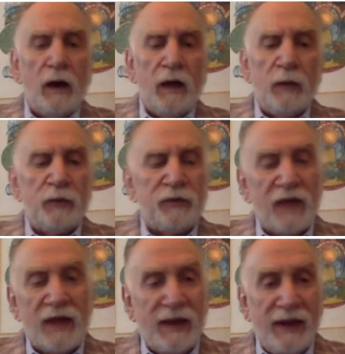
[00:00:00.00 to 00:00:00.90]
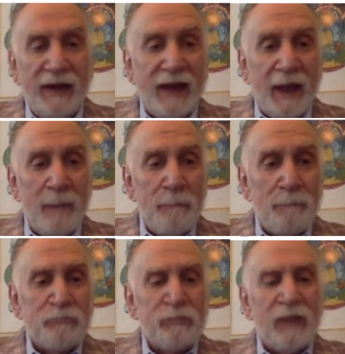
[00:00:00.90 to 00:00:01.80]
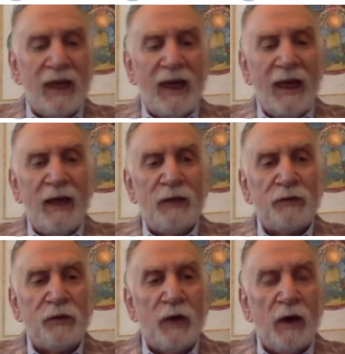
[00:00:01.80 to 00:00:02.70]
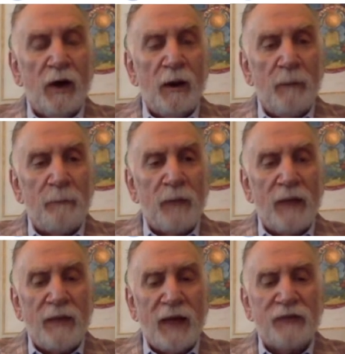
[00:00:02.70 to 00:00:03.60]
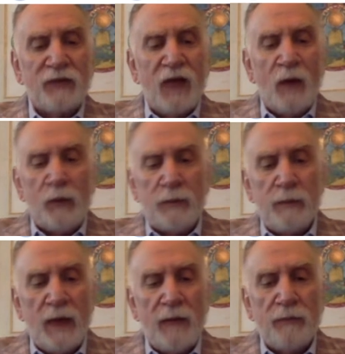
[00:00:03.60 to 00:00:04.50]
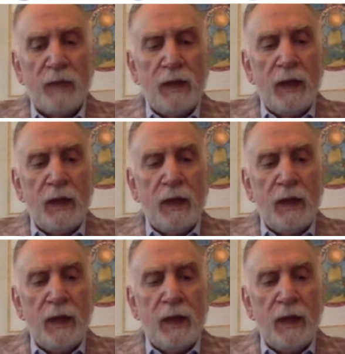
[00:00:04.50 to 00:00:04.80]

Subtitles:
It was at a Heat game and that's how we met.